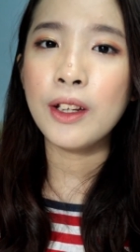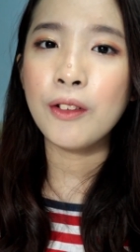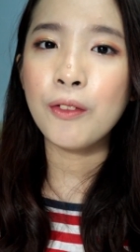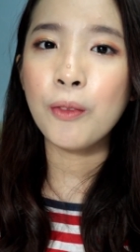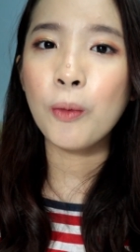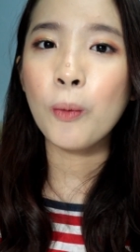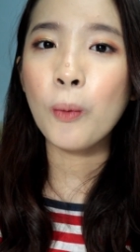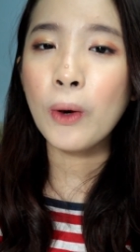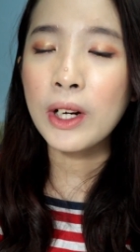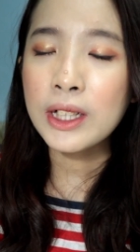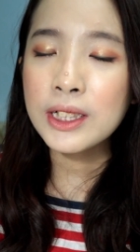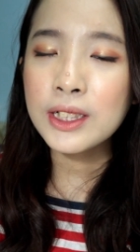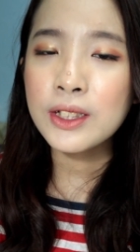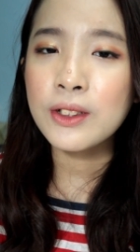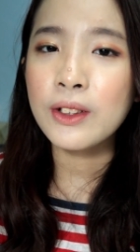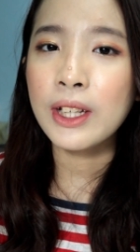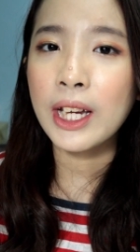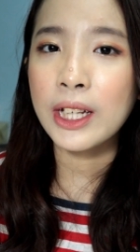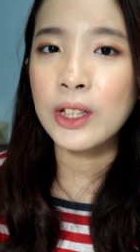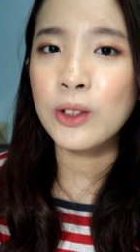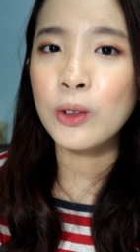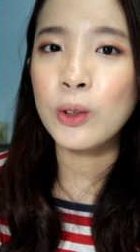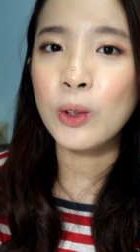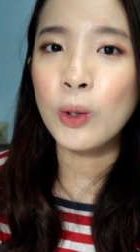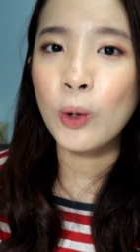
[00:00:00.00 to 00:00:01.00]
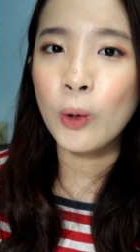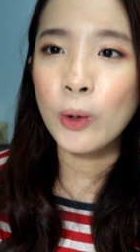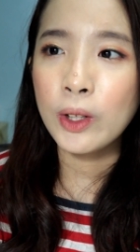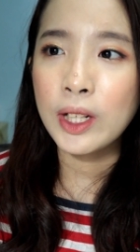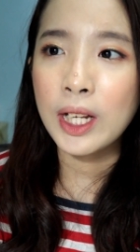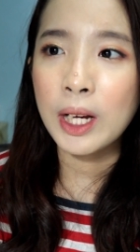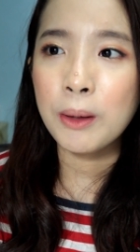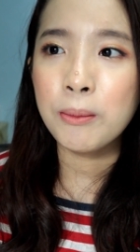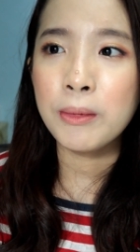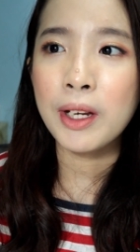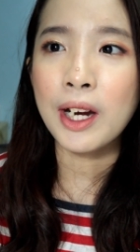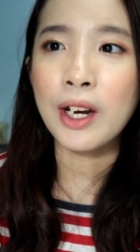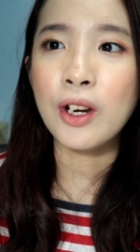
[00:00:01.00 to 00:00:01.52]
if once you get to know
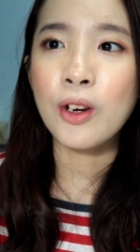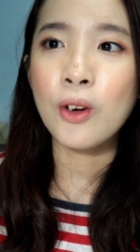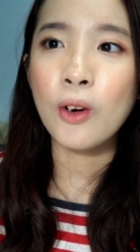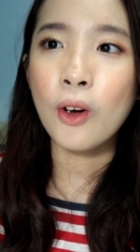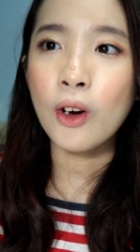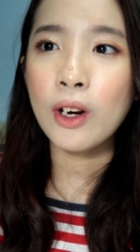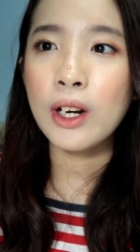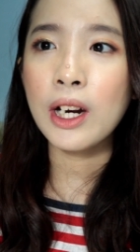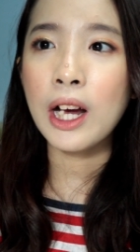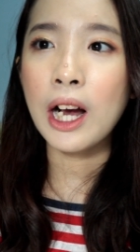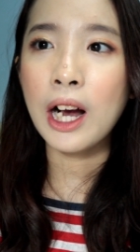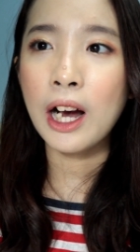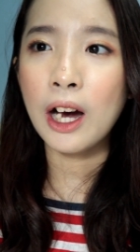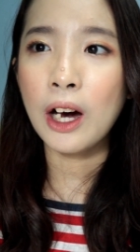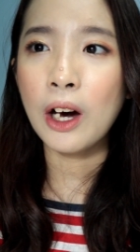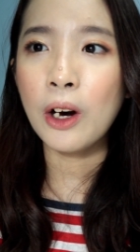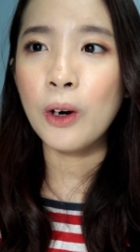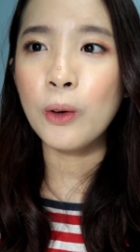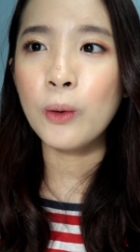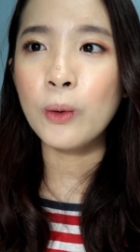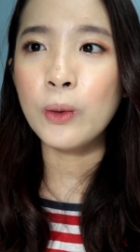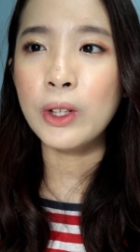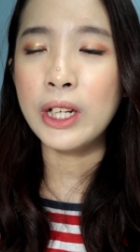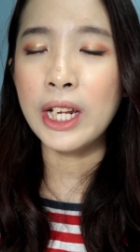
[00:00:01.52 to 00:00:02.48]
them, they're not how